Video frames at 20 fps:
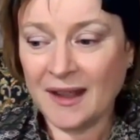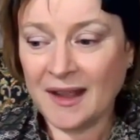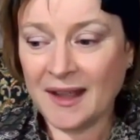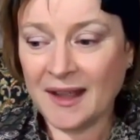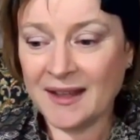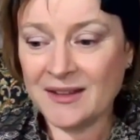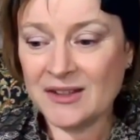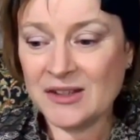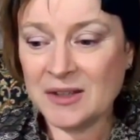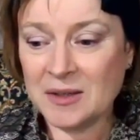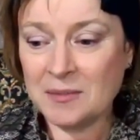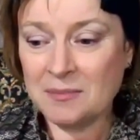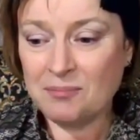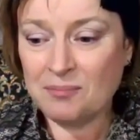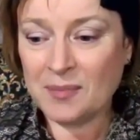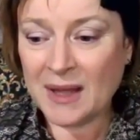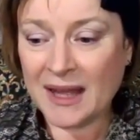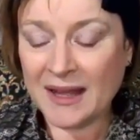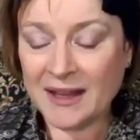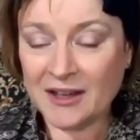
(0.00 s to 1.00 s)
and
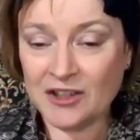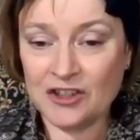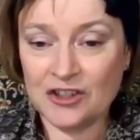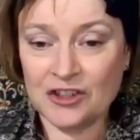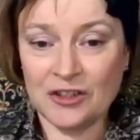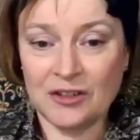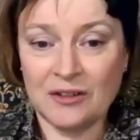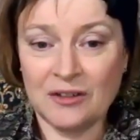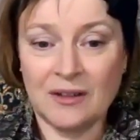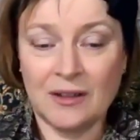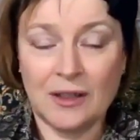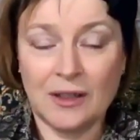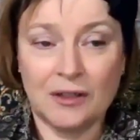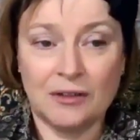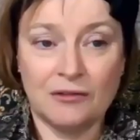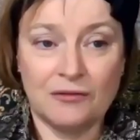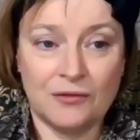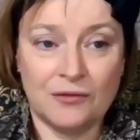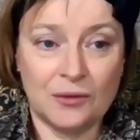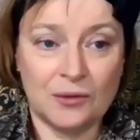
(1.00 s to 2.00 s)
compassion
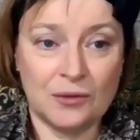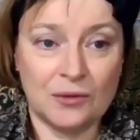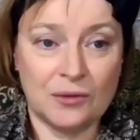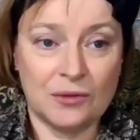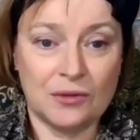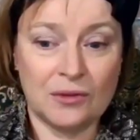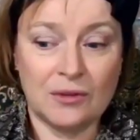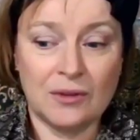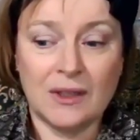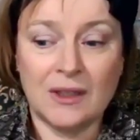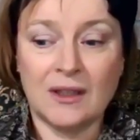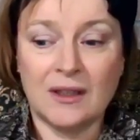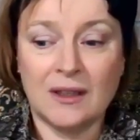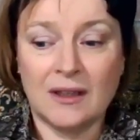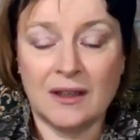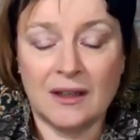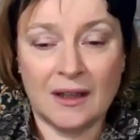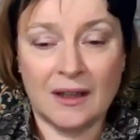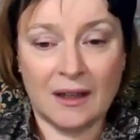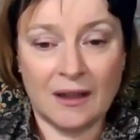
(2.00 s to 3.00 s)
for
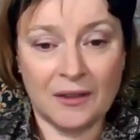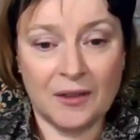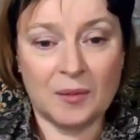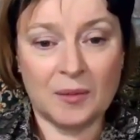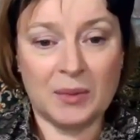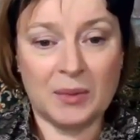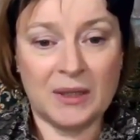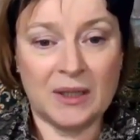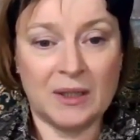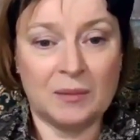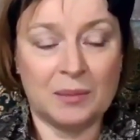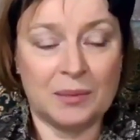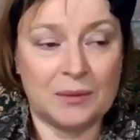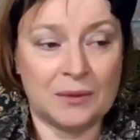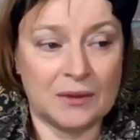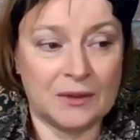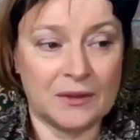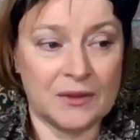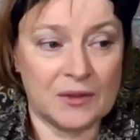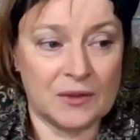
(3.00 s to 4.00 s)
other
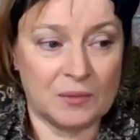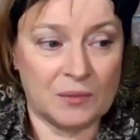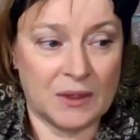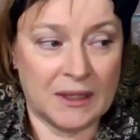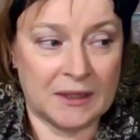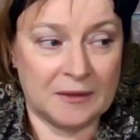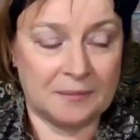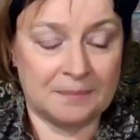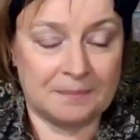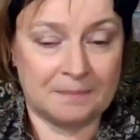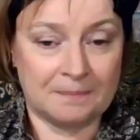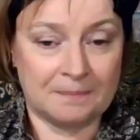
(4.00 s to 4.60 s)
people as well.